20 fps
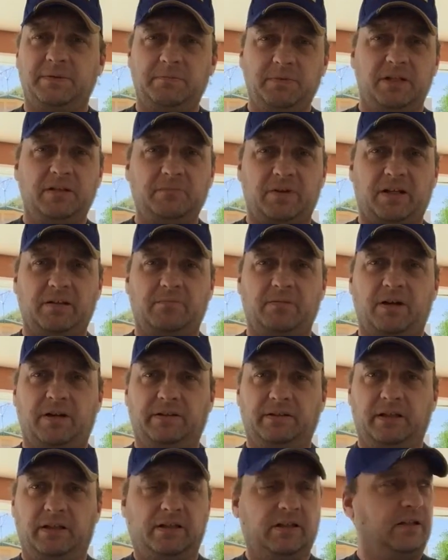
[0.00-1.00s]
been about a
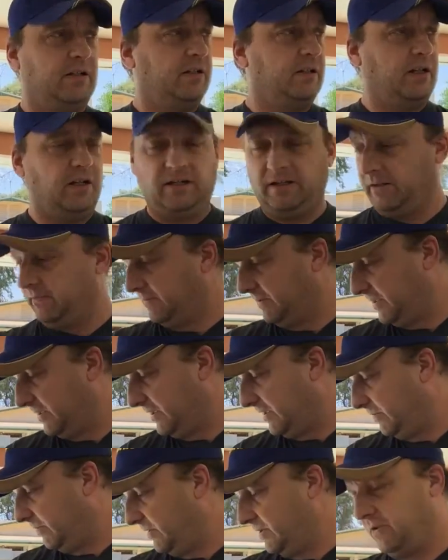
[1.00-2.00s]
month
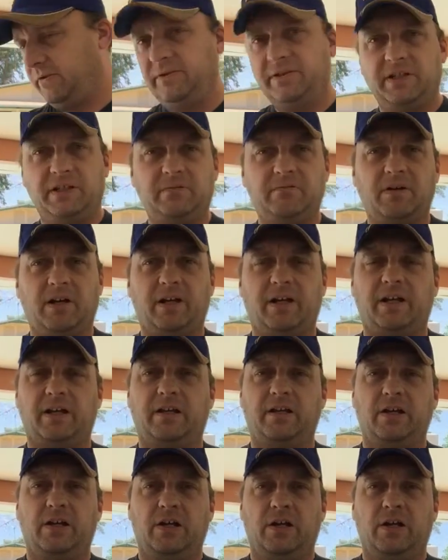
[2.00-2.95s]
since I've been using my